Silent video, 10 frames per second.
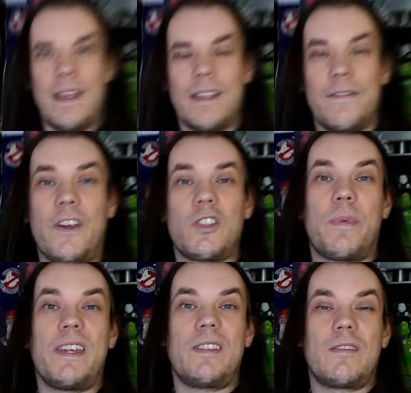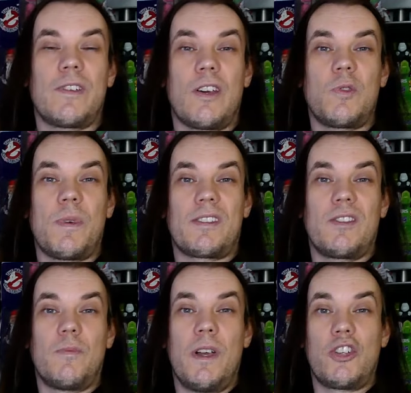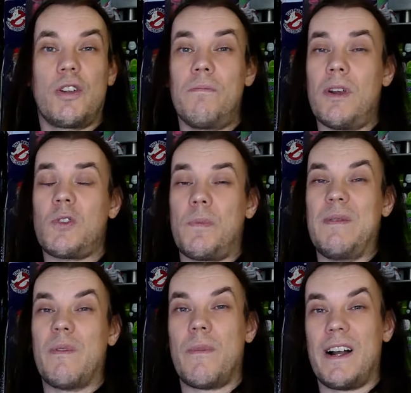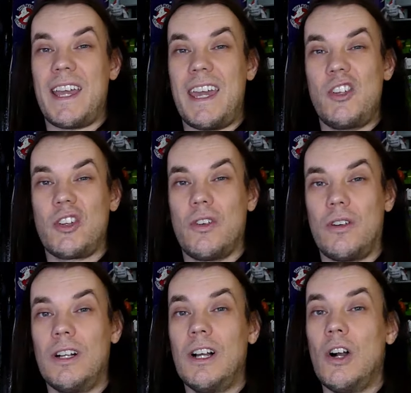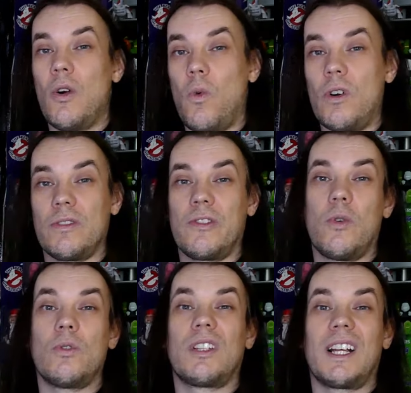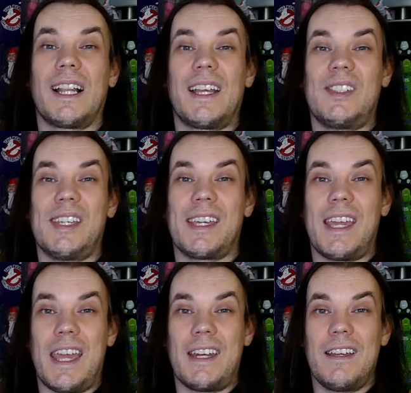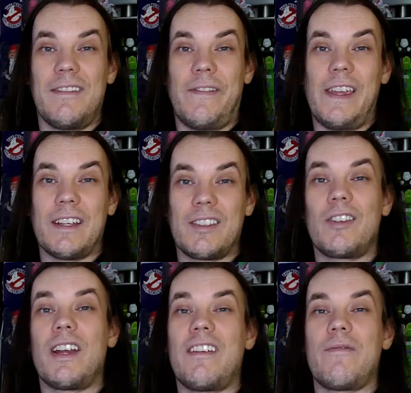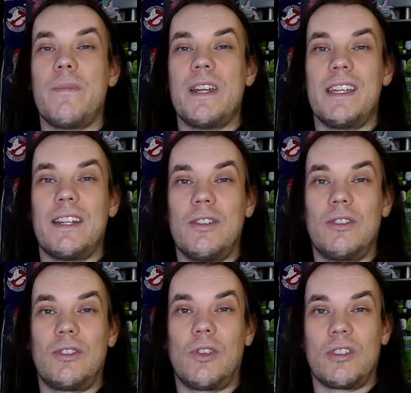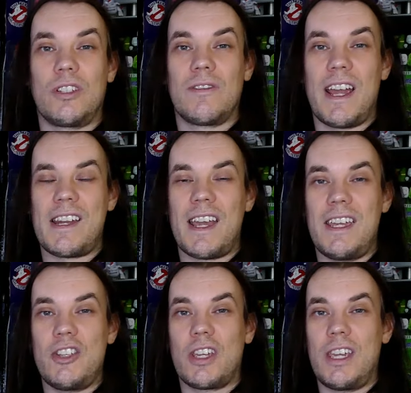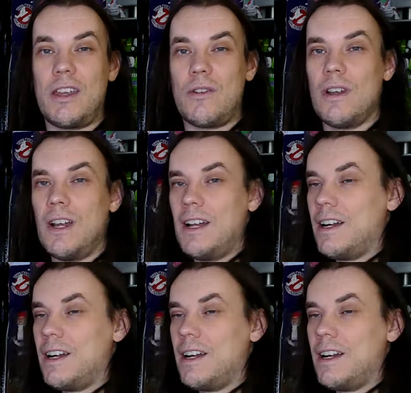The first pieces of Ghostbusters merch that most people my age got was of course the classic Kenner figures, and I have many of those dotted around HQ.